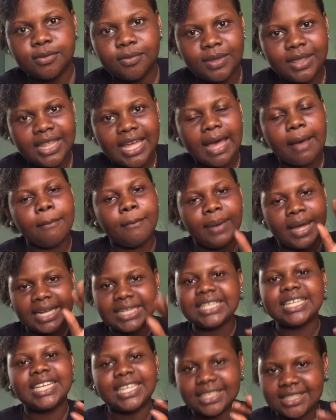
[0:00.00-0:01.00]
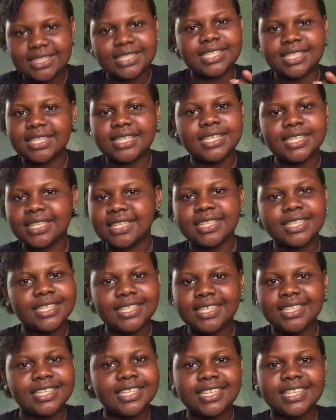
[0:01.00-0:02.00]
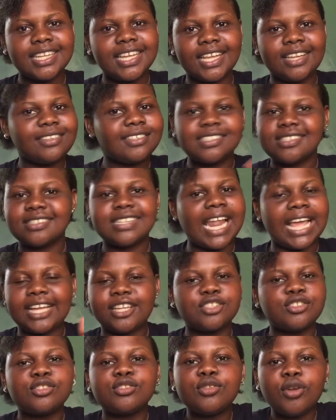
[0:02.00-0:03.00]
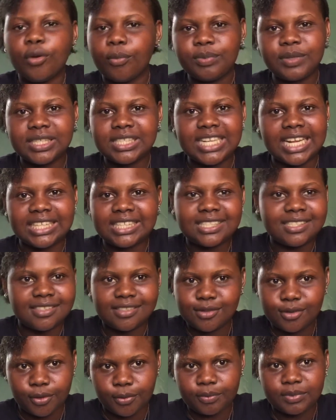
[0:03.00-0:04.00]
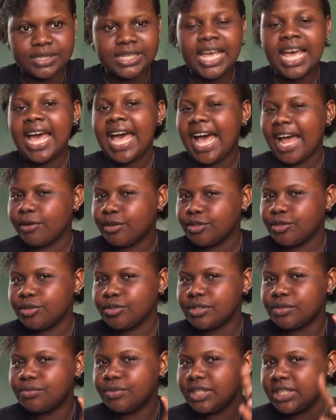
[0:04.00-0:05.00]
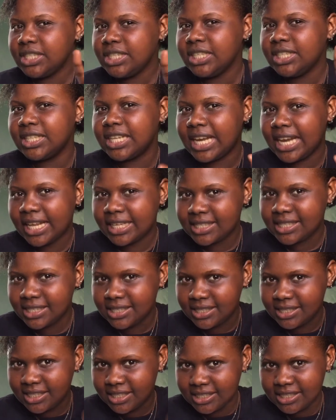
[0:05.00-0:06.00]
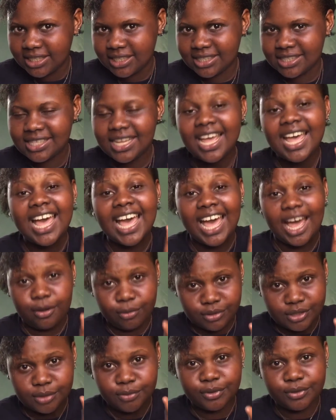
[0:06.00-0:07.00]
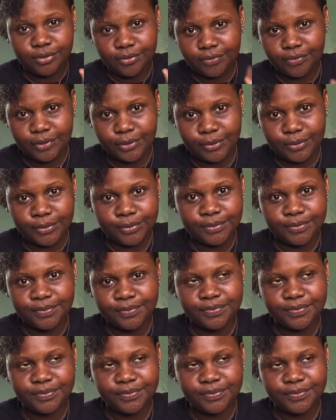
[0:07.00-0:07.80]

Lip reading: to be there, but it's like it stopped, it just stopped. And when she was reaching the last stitches, I was able to feel